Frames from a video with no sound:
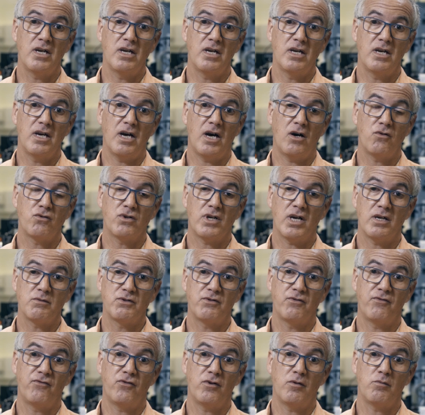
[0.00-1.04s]
uh, outcomes
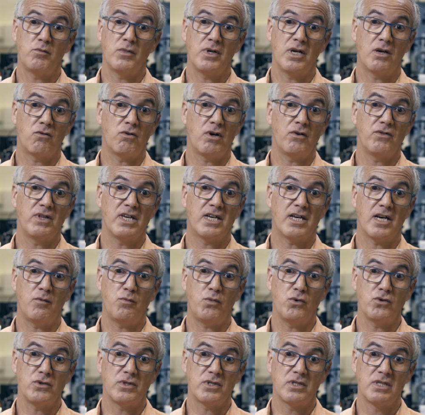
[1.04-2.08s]
from around the
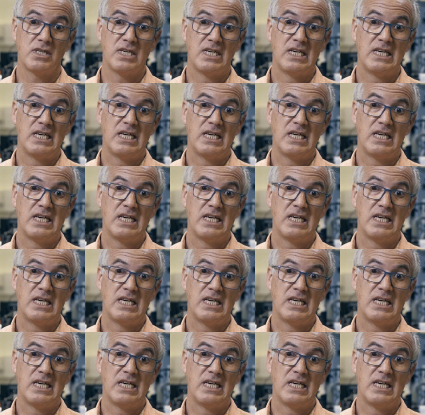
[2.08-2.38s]
campus.